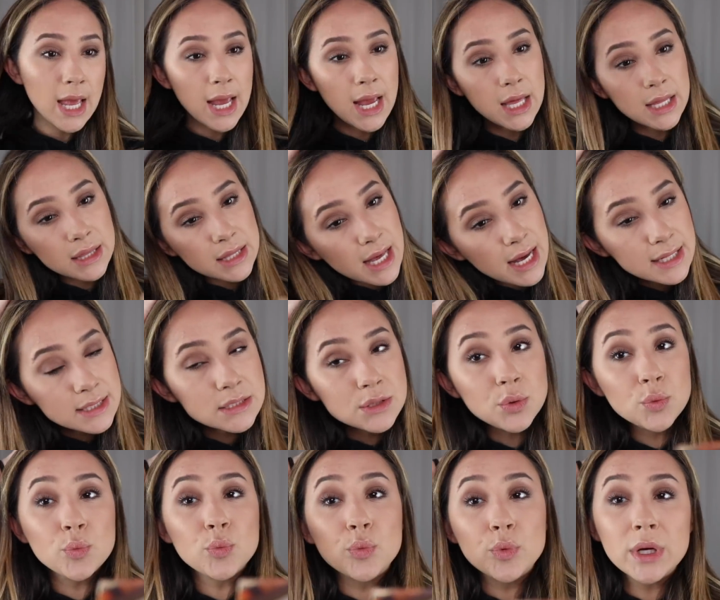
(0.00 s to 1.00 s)
And that's
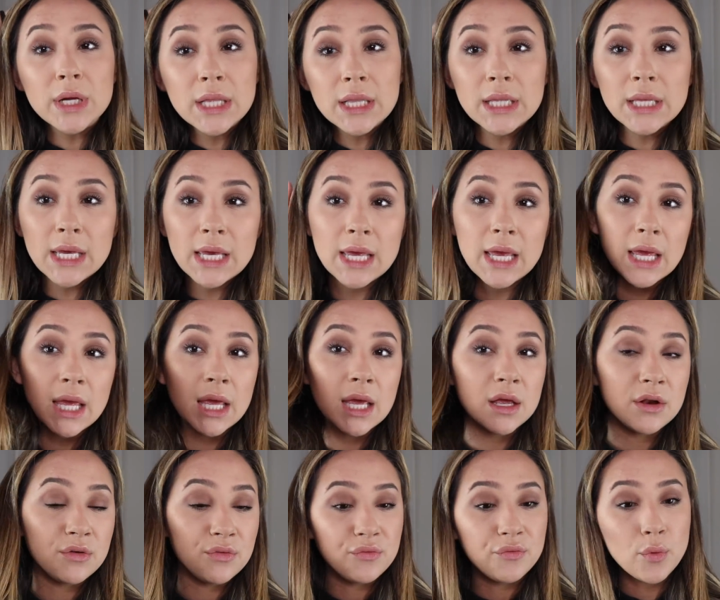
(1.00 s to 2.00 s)
really
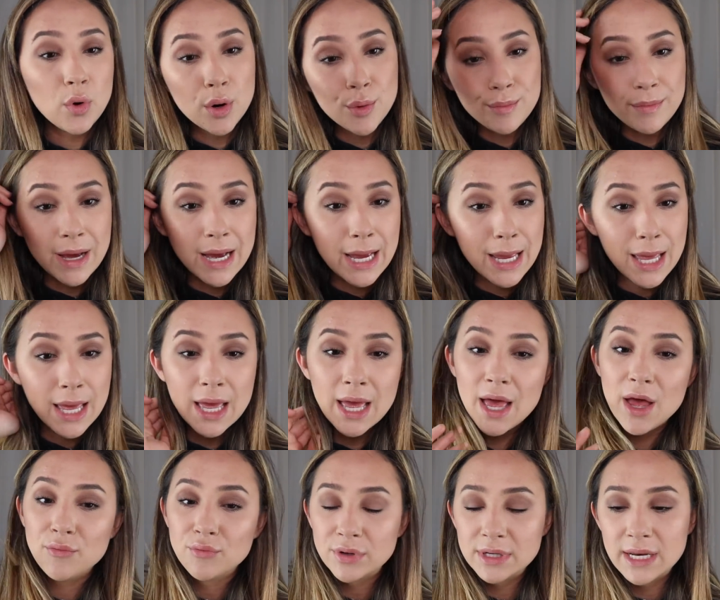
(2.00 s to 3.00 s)
it for my
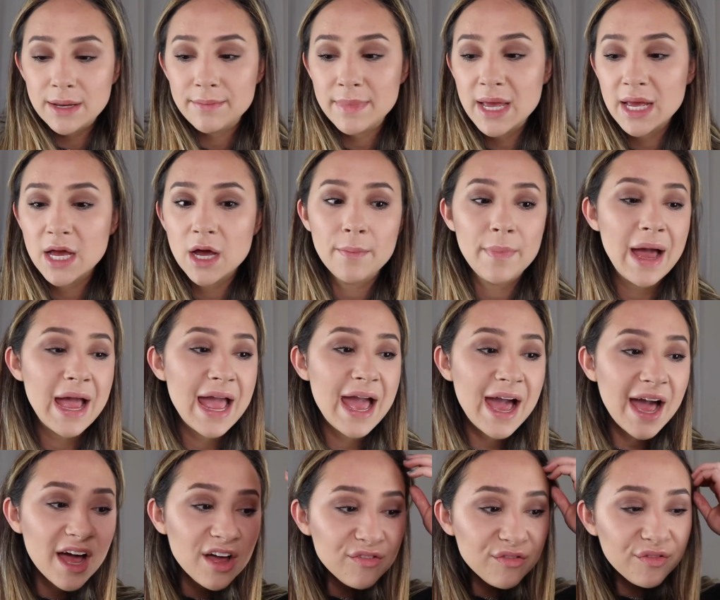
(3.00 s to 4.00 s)
everyday makeup. I
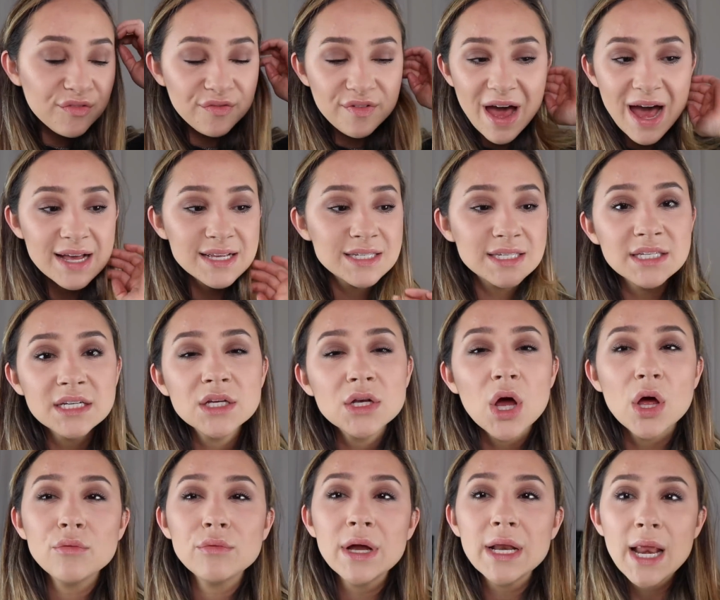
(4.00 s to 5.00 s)
have Vaseline
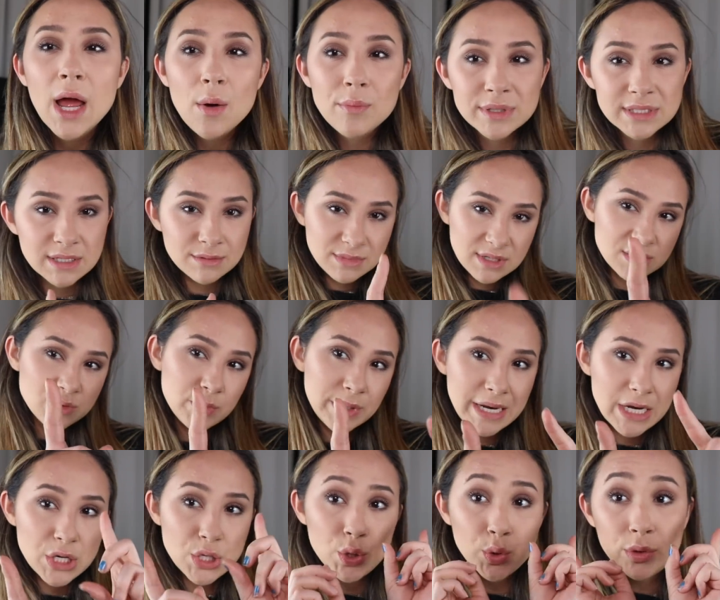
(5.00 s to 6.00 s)
on right now, but sometimes what
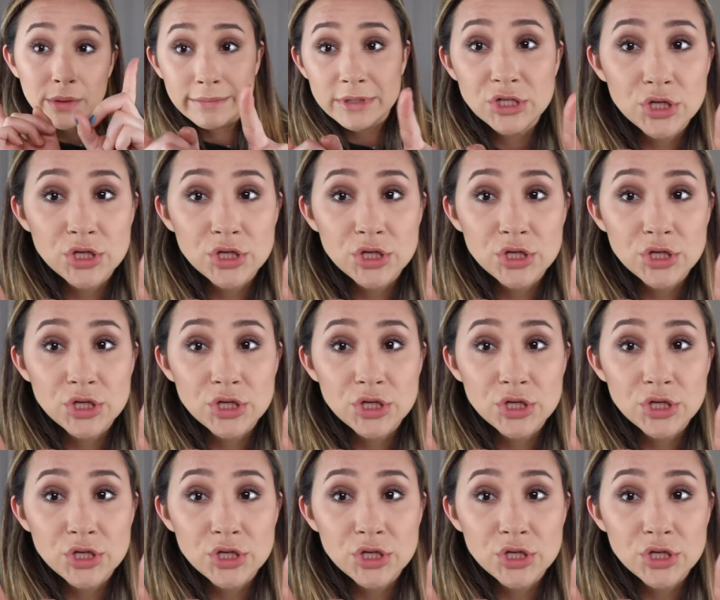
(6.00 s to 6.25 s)
I do, let me